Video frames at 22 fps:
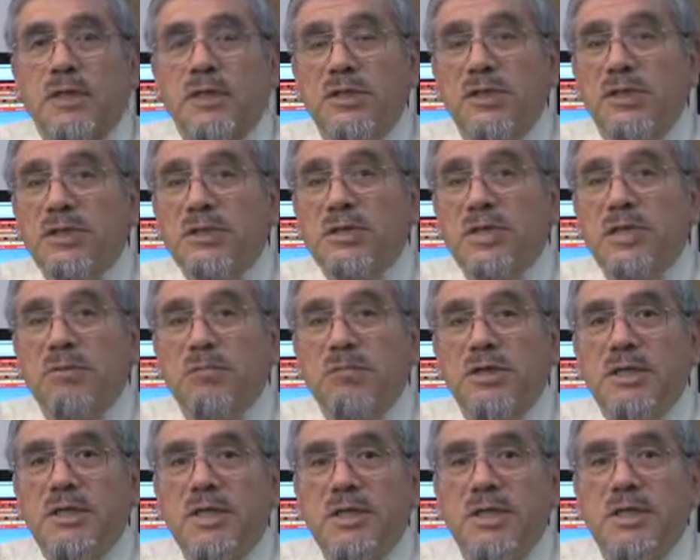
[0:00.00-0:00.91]
This
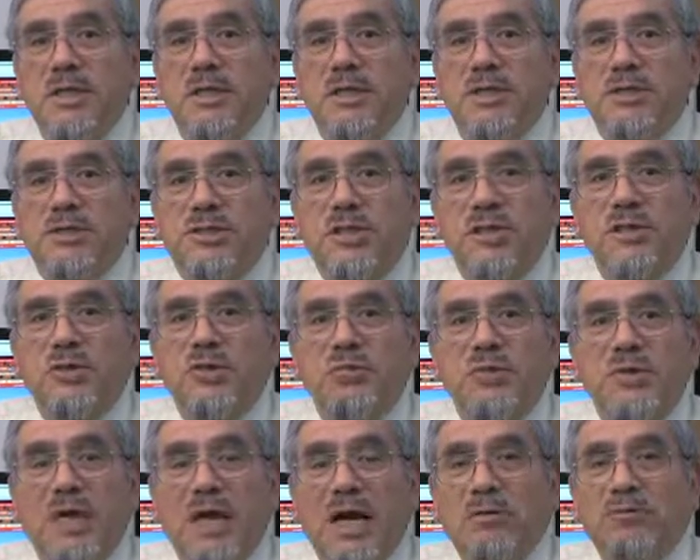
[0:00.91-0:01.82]
limit is seen to
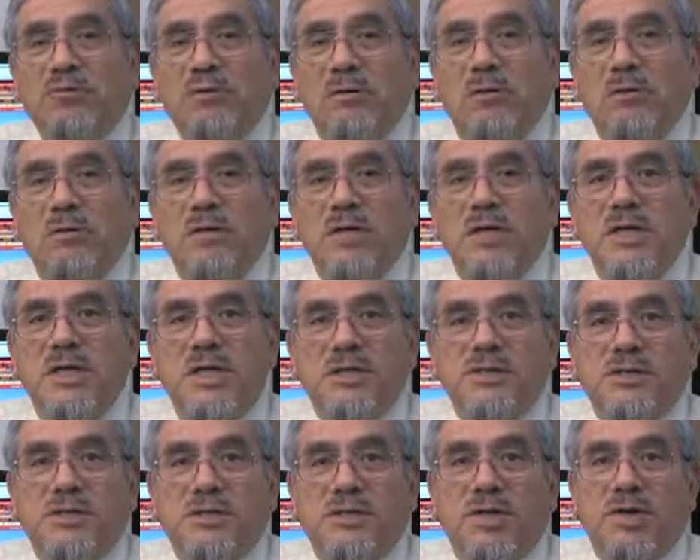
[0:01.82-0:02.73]
be absolutely
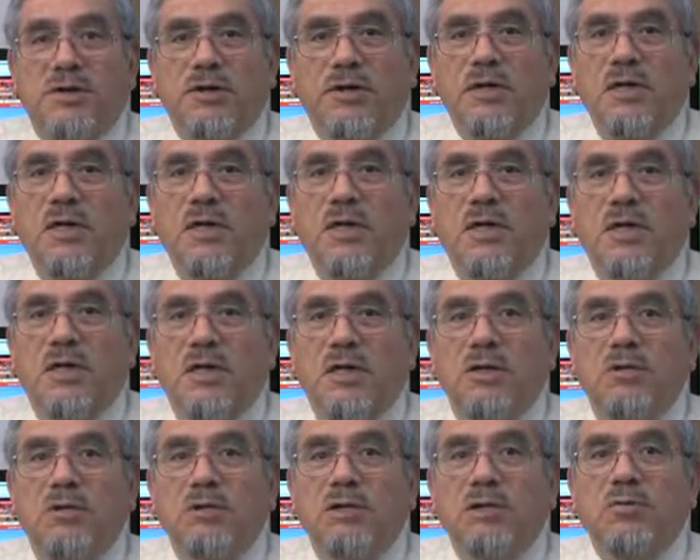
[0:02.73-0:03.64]
necessary
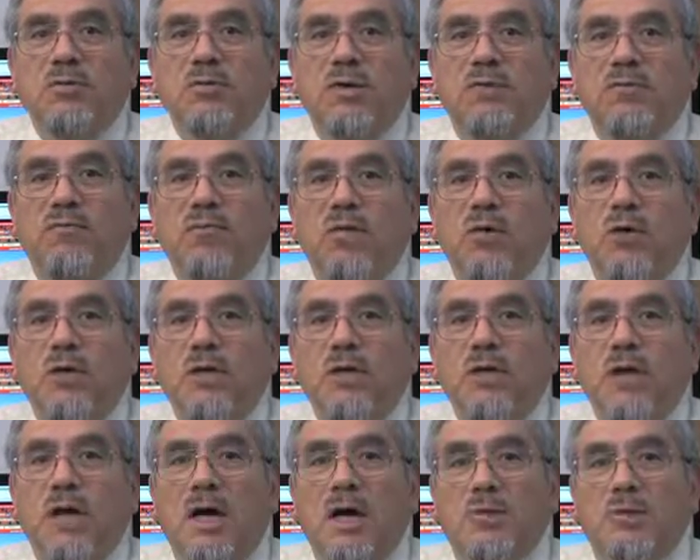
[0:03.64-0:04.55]
in order to
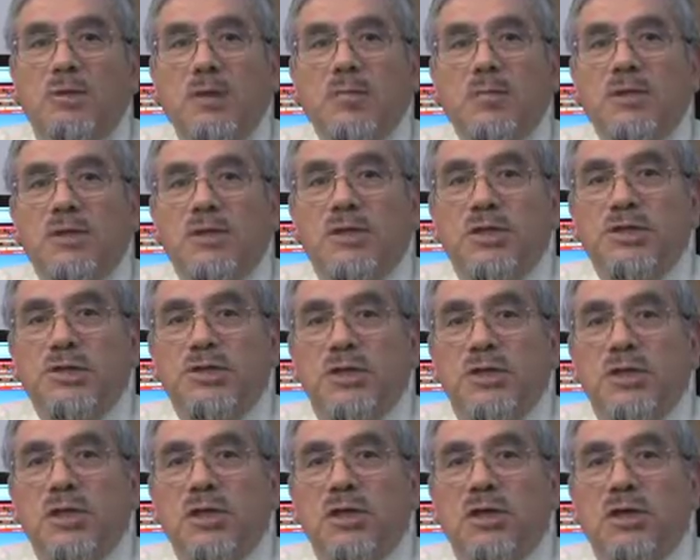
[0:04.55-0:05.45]
avoid a
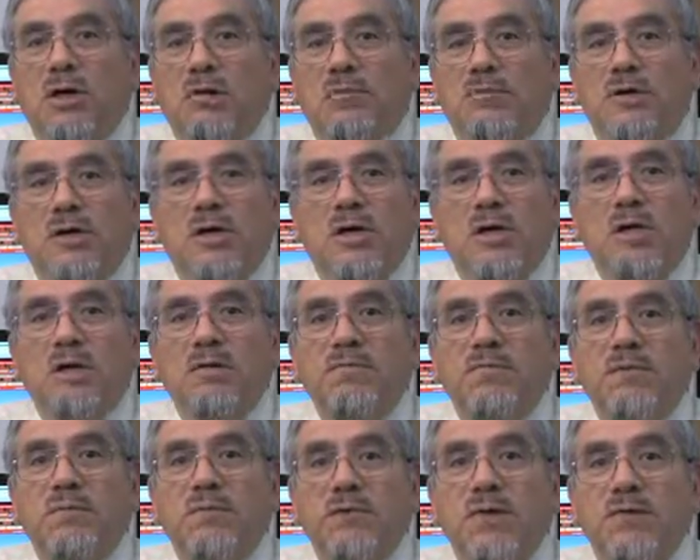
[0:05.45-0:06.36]
repetition of the
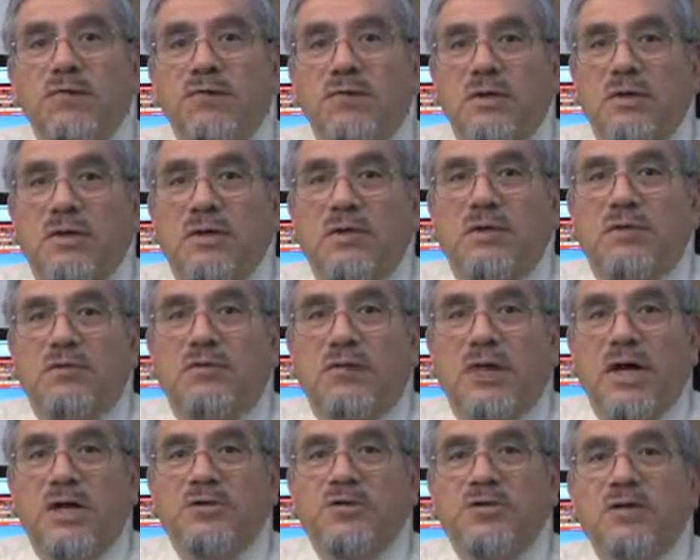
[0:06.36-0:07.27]
infamous
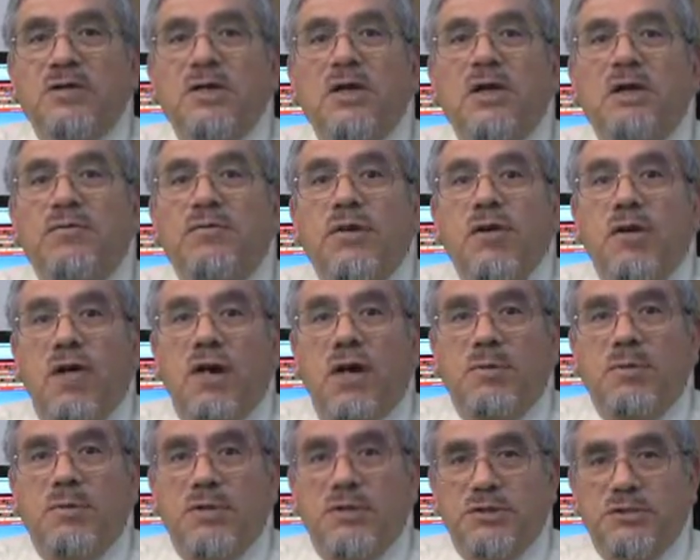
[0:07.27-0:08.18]
tragedy of the
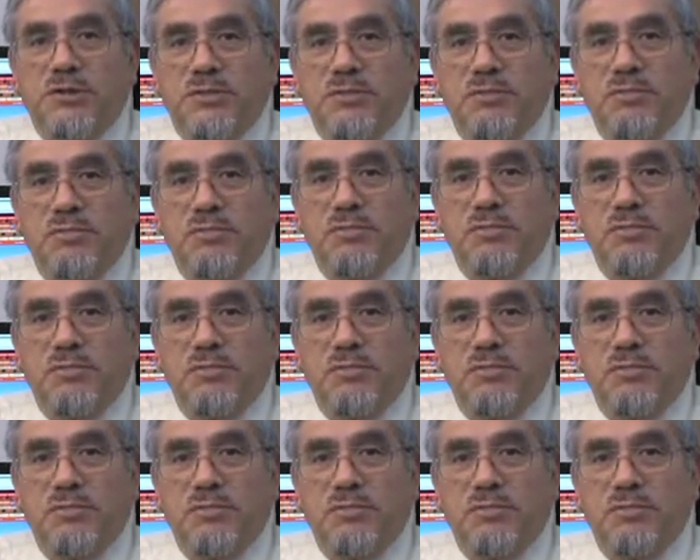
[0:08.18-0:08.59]
commons.